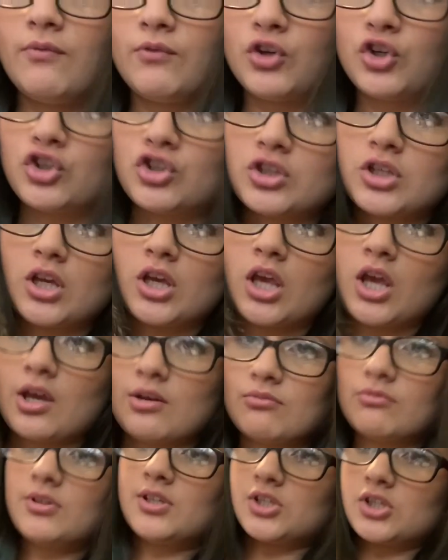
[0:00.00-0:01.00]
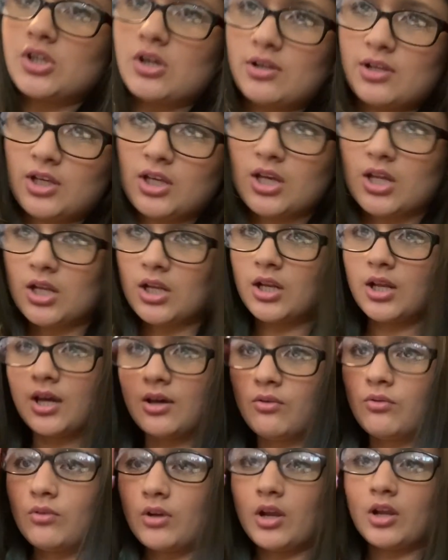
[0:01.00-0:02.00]
because I can't reach down and get it out
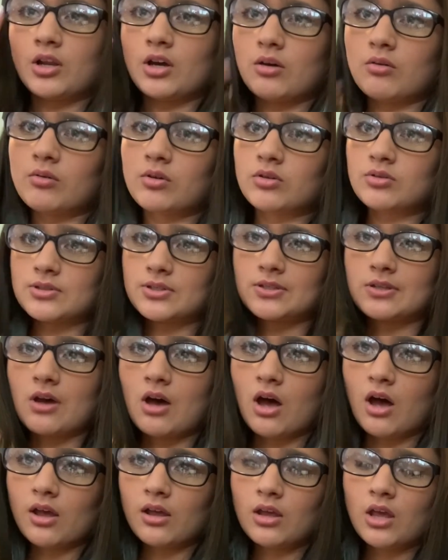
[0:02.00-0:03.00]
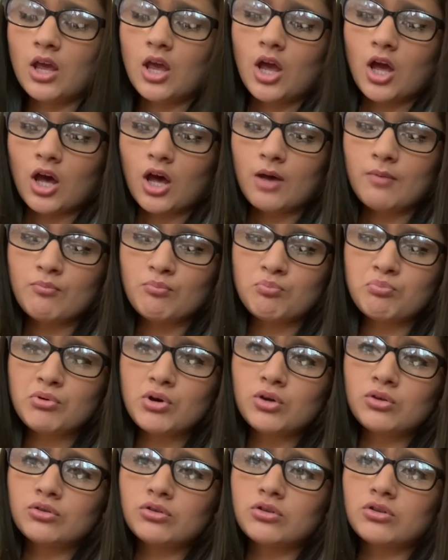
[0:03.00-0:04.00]
right now with its top. I
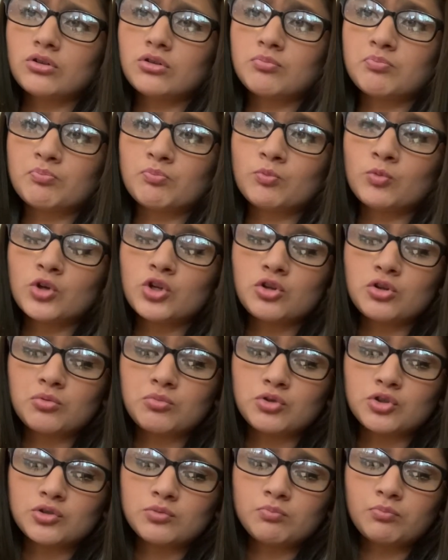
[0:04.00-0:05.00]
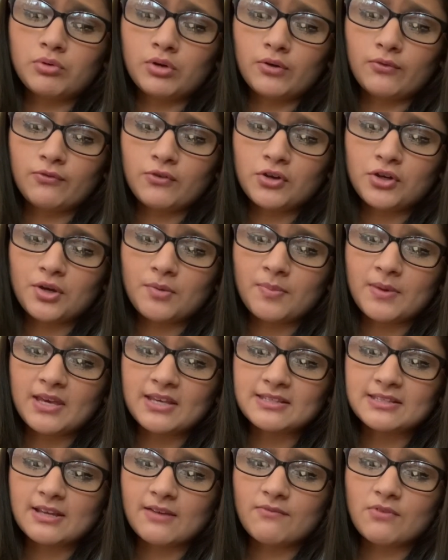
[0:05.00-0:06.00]
bunged one of the most perfect cupcakes
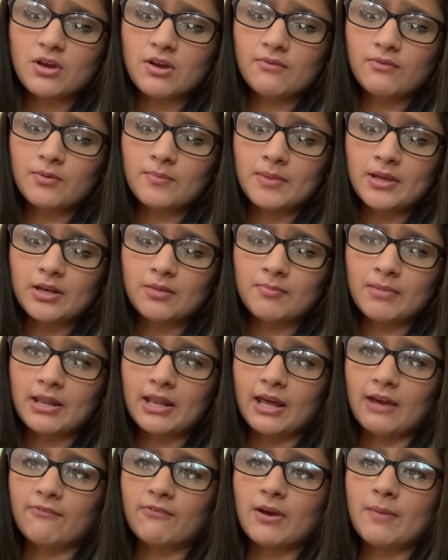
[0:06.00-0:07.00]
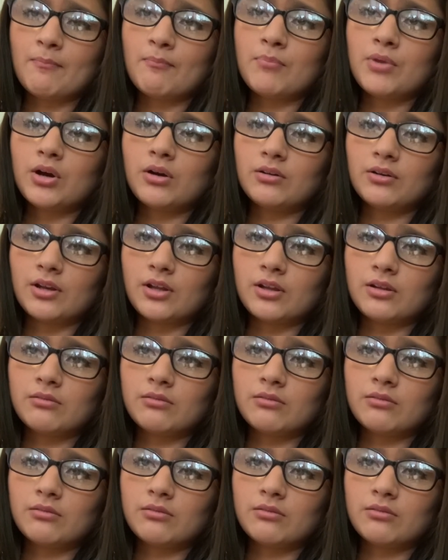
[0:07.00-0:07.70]
I've ever made in my life. I bunged it.